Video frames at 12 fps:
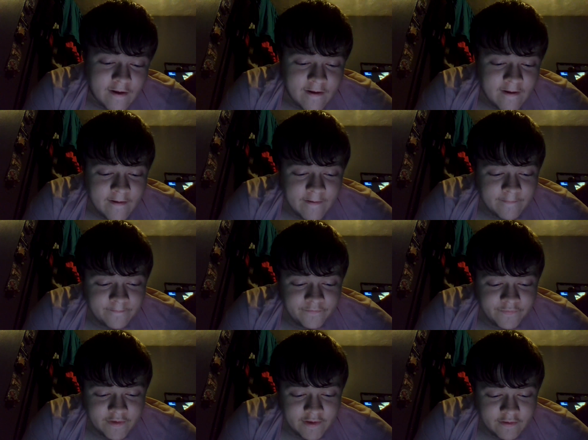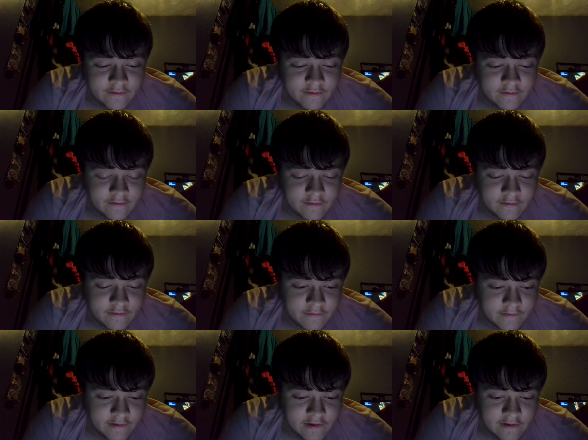
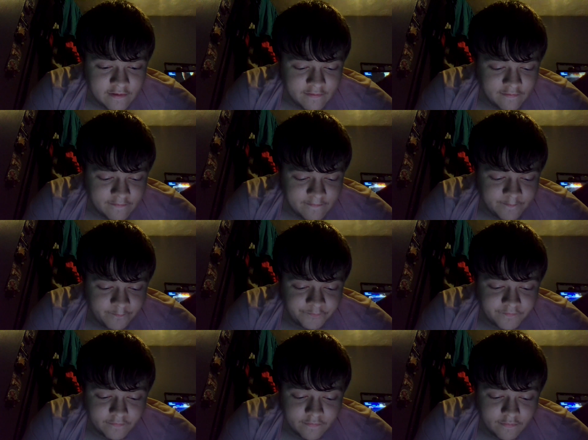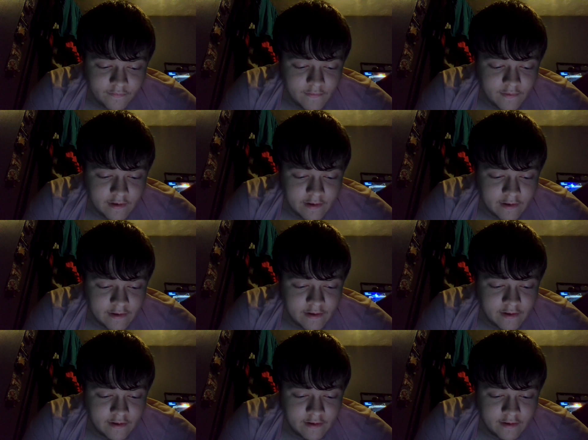
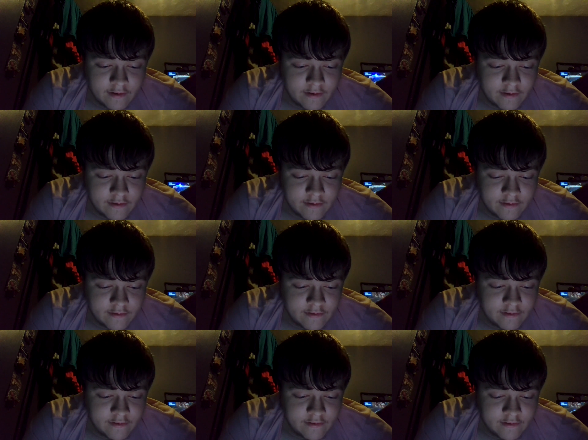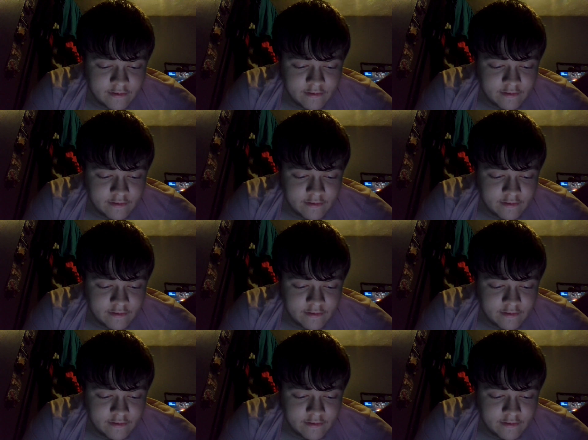Nobody speaks.